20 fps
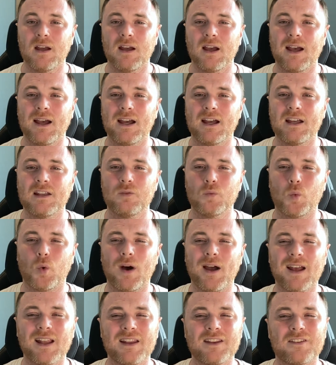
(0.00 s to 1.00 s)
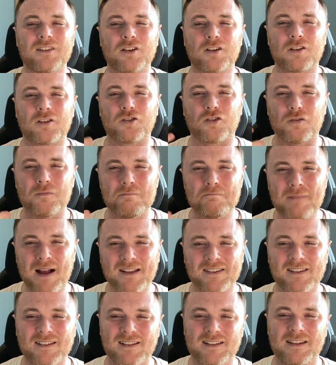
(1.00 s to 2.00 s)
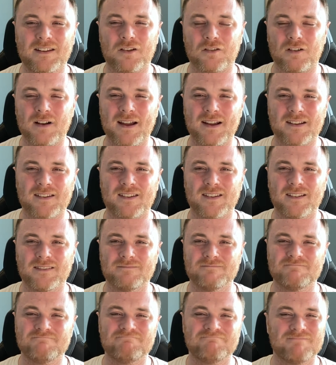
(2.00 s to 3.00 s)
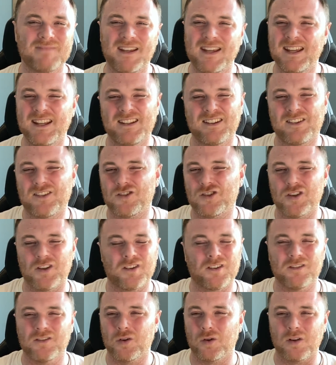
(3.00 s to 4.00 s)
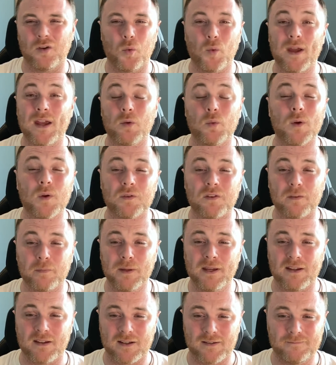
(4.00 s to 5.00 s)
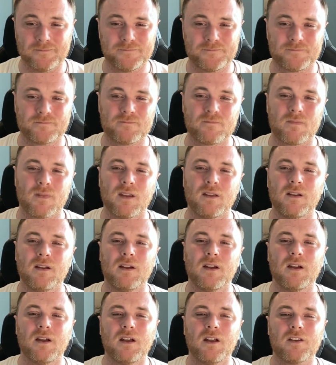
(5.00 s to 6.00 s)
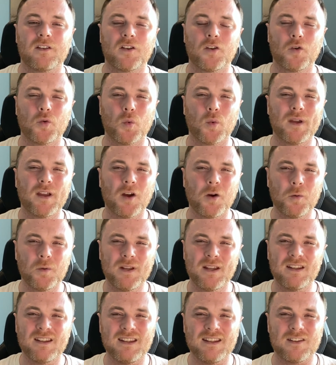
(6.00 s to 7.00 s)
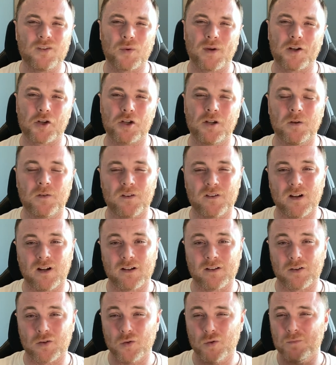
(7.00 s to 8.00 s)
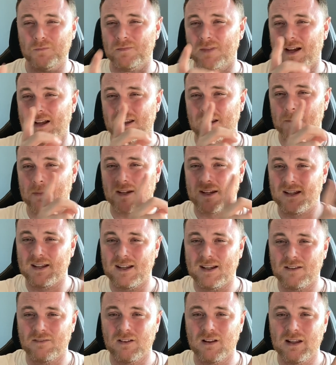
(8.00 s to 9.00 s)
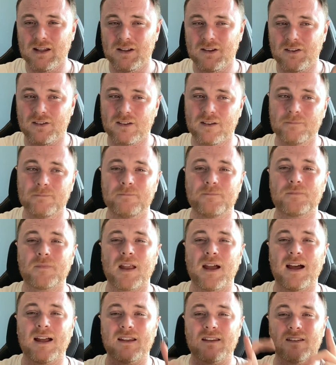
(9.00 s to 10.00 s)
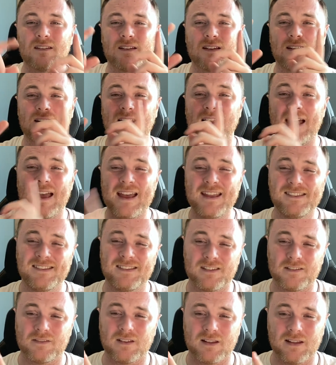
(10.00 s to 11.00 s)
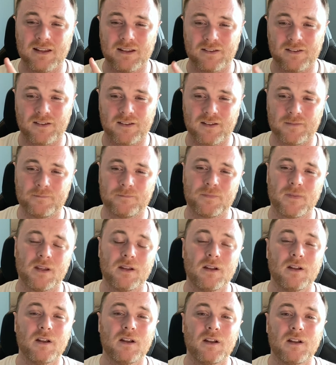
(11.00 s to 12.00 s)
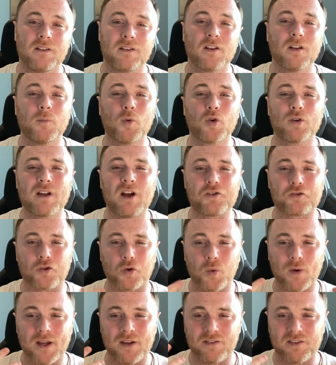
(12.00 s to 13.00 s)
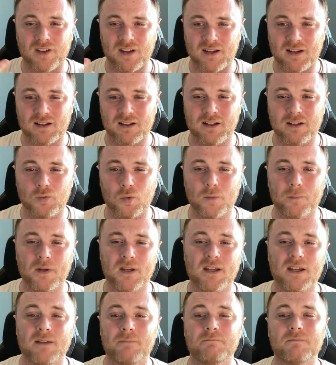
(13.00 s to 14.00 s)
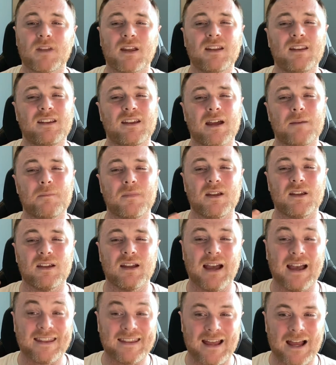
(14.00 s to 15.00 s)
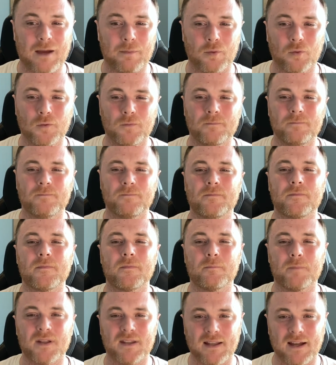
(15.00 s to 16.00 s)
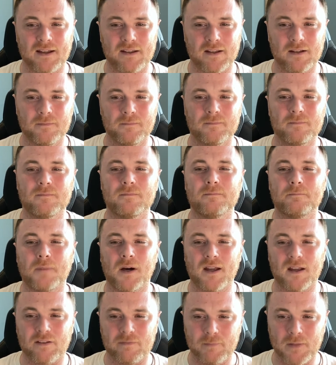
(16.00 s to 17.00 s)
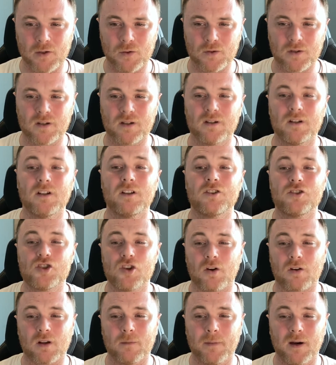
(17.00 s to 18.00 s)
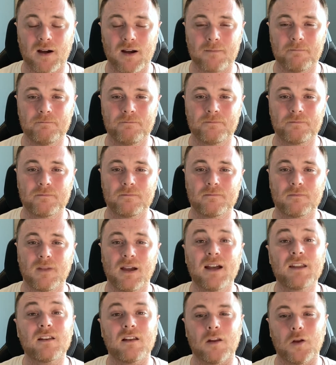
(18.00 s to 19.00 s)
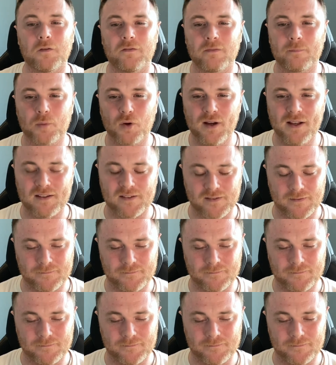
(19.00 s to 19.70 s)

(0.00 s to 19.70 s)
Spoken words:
And while it's grammatically correct, it's just not the way we would speak. So we only need to actually use an article at the beginning of the list and the end of the list. So the more natural way of saying this would be, can you get me an apple, banana, pint of milk, chocolate bar, and a loaf of bread?